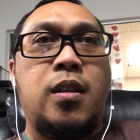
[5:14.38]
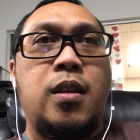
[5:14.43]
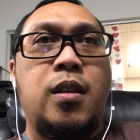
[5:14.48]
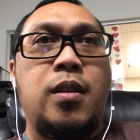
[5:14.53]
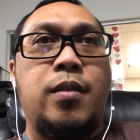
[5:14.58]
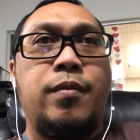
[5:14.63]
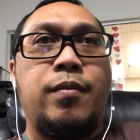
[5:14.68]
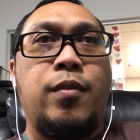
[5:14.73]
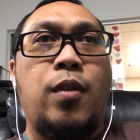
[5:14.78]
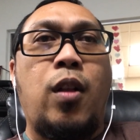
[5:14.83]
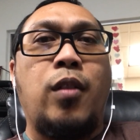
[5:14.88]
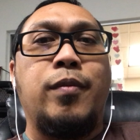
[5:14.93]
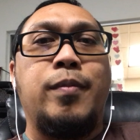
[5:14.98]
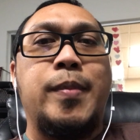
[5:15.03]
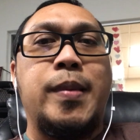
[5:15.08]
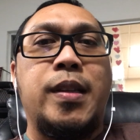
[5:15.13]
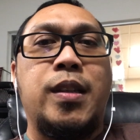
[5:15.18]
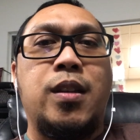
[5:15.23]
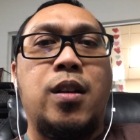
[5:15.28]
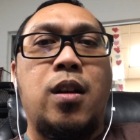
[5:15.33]

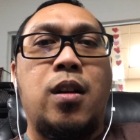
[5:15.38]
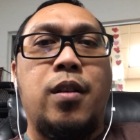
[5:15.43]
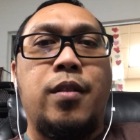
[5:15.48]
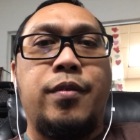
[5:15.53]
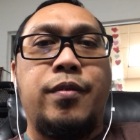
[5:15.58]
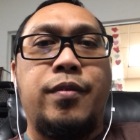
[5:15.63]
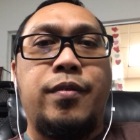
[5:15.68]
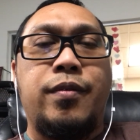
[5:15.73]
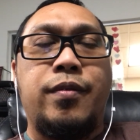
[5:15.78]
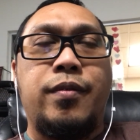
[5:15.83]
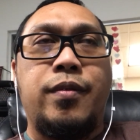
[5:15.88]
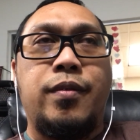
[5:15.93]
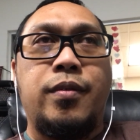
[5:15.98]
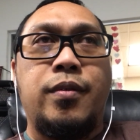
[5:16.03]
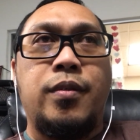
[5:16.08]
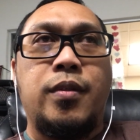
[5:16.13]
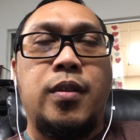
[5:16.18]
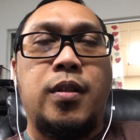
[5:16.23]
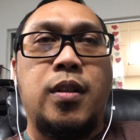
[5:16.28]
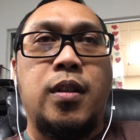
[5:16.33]
involvement of
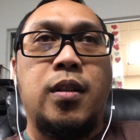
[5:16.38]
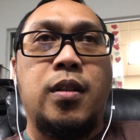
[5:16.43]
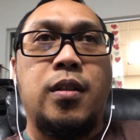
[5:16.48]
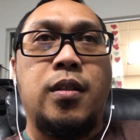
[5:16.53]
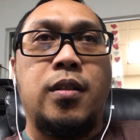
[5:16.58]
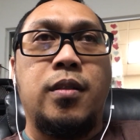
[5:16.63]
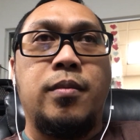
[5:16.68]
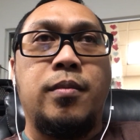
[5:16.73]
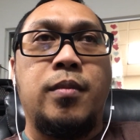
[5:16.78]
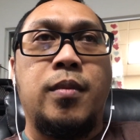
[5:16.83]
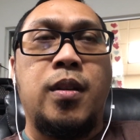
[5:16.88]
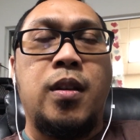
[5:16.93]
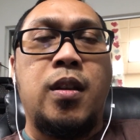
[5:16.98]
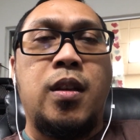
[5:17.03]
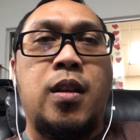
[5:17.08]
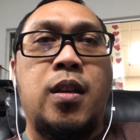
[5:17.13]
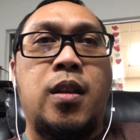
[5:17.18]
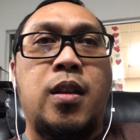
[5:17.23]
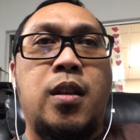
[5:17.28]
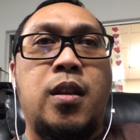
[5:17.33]
um,
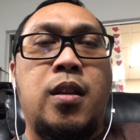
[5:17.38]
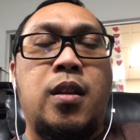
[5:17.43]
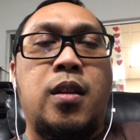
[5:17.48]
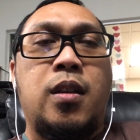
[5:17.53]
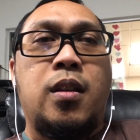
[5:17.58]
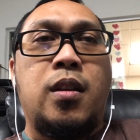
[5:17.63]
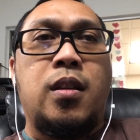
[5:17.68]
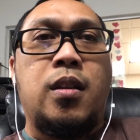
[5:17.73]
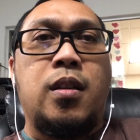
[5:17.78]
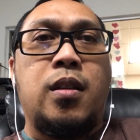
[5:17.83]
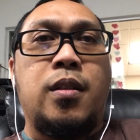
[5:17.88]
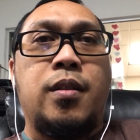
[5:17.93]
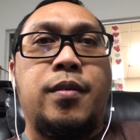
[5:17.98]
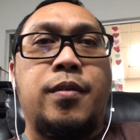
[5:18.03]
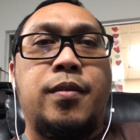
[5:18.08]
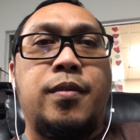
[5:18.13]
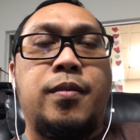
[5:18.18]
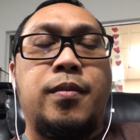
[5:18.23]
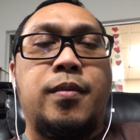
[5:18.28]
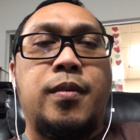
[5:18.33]
of
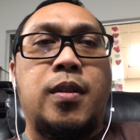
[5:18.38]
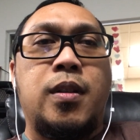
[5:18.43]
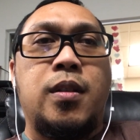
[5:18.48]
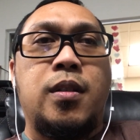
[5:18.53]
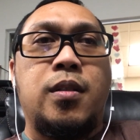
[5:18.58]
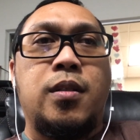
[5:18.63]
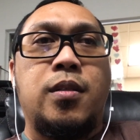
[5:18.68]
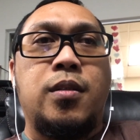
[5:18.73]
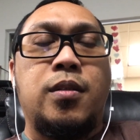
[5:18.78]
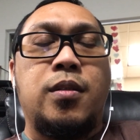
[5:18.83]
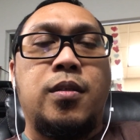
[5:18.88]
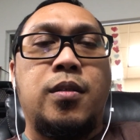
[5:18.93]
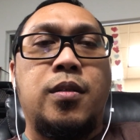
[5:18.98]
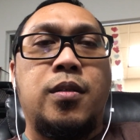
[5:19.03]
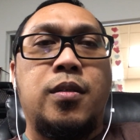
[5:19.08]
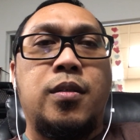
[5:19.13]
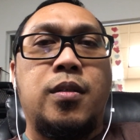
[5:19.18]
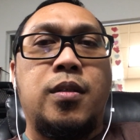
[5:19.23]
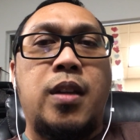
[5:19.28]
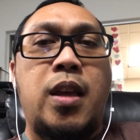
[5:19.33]
uh,
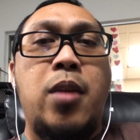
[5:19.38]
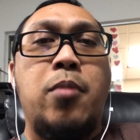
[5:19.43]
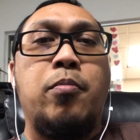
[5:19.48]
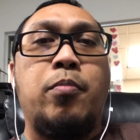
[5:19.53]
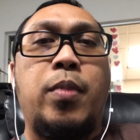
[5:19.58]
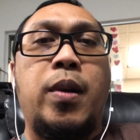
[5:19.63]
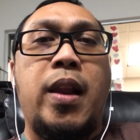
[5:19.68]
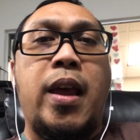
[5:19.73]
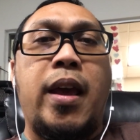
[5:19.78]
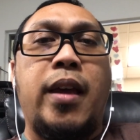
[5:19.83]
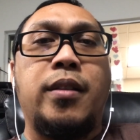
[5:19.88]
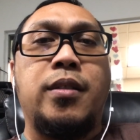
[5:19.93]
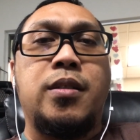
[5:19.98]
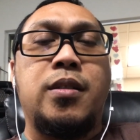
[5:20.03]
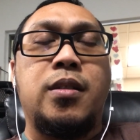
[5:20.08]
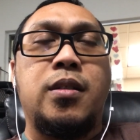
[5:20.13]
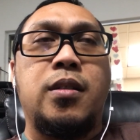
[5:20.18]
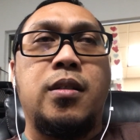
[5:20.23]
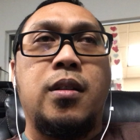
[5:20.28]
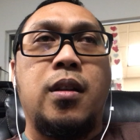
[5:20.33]

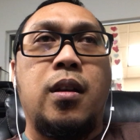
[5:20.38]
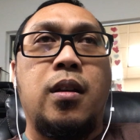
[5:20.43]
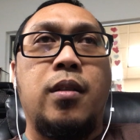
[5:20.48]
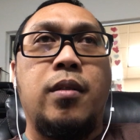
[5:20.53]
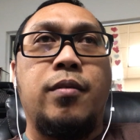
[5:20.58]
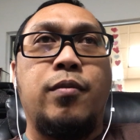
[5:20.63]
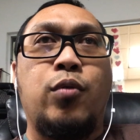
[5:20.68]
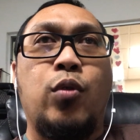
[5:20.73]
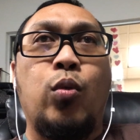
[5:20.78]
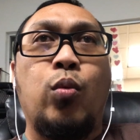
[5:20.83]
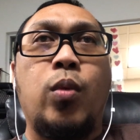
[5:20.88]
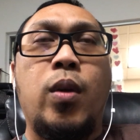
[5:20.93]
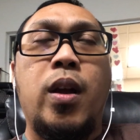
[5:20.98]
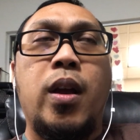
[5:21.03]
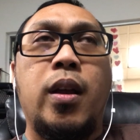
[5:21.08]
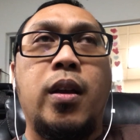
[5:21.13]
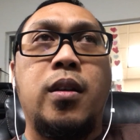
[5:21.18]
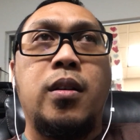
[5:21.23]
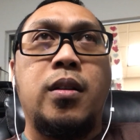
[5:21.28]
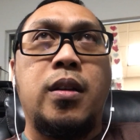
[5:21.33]
implants. Uh, for
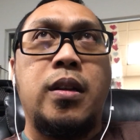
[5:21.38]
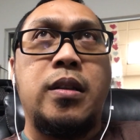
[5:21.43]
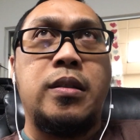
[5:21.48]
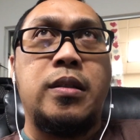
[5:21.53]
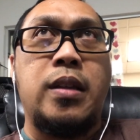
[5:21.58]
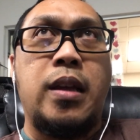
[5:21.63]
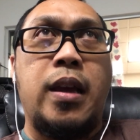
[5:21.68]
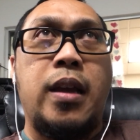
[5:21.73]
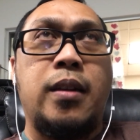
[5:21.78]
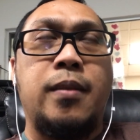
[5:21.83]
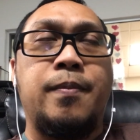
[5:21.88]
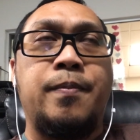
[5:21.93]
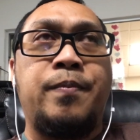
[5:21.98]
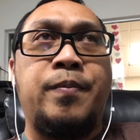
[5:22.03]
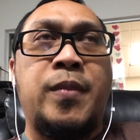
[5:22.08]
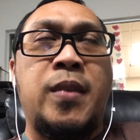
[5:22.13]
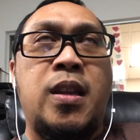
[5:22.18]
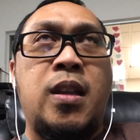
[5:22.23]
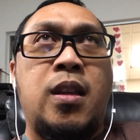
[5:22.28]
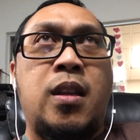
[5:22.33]
one, is that
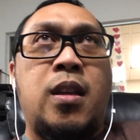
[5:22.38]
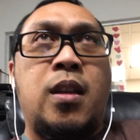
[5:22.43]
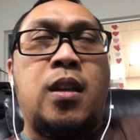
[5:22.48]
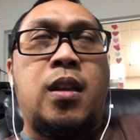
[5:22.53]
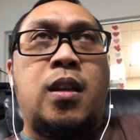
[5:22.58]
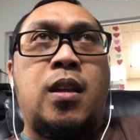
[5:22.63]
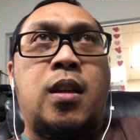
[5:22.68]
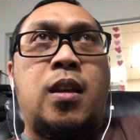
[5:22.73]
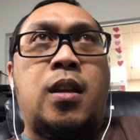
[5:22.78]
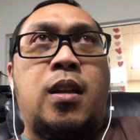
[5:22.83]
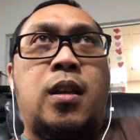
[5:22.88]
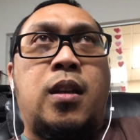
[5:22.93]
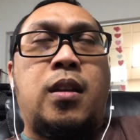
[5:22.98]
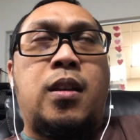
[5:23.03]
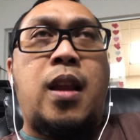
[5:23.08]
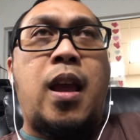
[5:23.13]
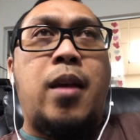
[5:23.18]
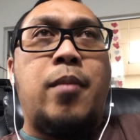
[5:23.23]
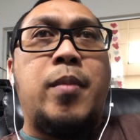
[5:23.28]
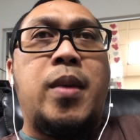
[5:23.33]

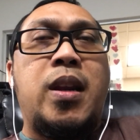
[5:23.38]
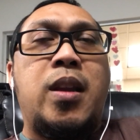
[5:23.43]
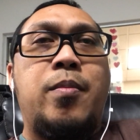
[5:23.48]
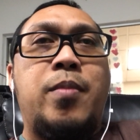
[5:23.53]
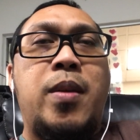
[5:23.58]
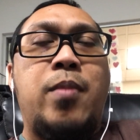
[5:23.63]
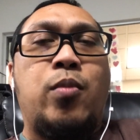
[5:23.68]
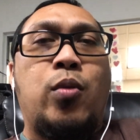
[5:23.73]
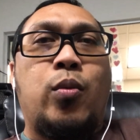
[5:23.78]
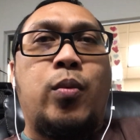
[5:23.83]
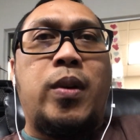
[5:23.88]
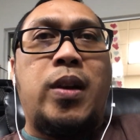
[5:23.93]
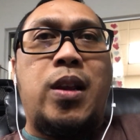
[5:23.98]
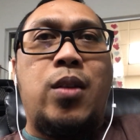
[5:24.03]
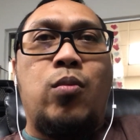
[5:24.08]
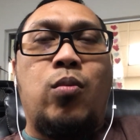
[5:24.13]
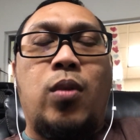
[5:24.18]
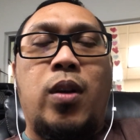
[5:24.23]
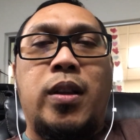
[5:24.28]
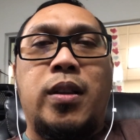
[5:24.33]
not many people
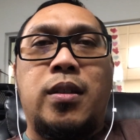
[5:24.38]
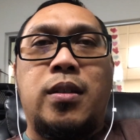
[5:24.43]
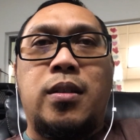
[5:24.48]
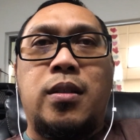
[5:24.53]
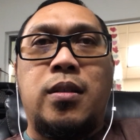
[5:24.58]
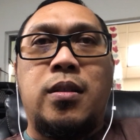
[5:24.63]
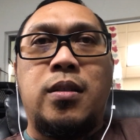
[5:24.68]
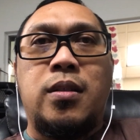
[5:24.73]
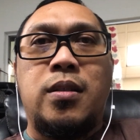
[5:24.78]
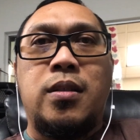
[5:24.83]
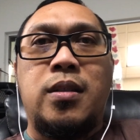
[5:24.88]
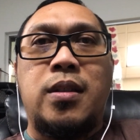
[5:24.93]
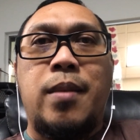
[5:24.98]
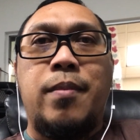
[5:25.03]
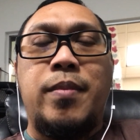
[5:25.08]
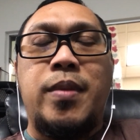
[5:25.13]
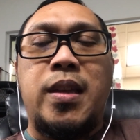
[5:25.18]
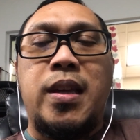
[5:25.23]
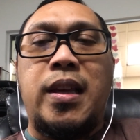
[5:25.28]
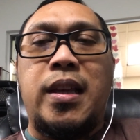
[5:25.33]
really want
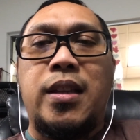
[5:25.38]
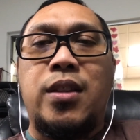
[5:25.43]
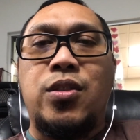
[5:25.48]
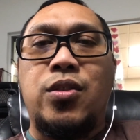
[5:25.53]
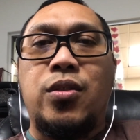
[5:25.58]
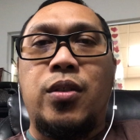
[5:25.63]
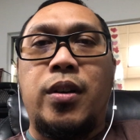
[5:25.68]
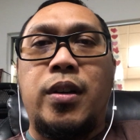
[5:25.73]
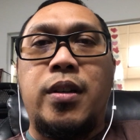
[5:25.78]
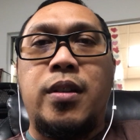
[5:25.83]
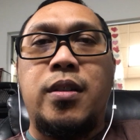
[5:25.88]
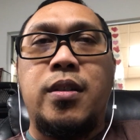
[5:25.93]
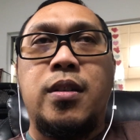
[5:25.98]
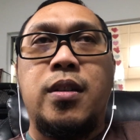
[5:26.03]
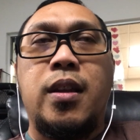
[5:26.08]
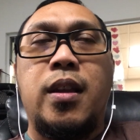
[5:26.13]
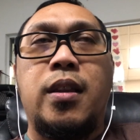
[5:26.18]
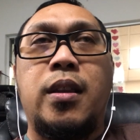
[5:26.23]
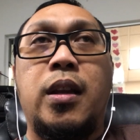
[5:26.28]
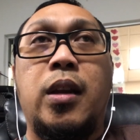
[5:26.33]
something inserted
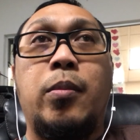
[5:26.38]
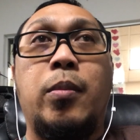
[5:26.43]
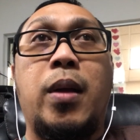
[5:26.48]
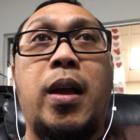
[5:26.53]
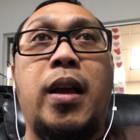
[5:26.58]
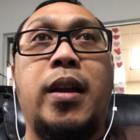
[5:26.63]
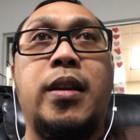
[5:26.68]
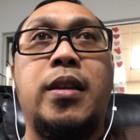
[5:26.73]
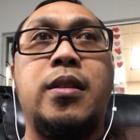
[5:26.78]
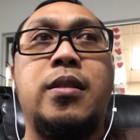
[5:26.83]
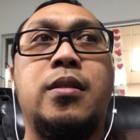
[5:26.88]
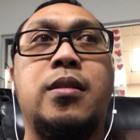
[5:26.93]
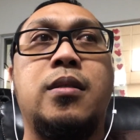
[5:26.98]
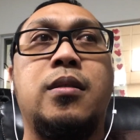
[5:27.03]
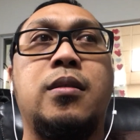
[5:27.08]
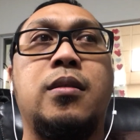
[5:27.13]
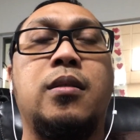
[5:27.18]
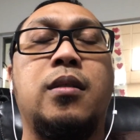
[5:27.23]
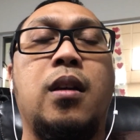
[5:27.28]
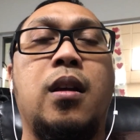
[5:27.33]
in their
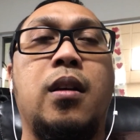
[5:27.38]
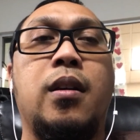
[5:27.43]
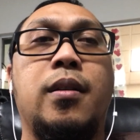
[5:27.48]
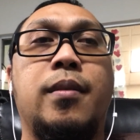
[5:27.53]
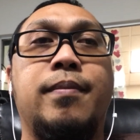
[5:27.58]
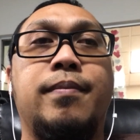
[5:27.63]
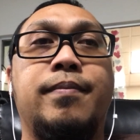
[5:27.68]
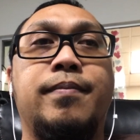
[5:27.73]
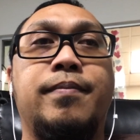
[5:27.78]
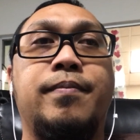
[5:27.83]
bodies. Um,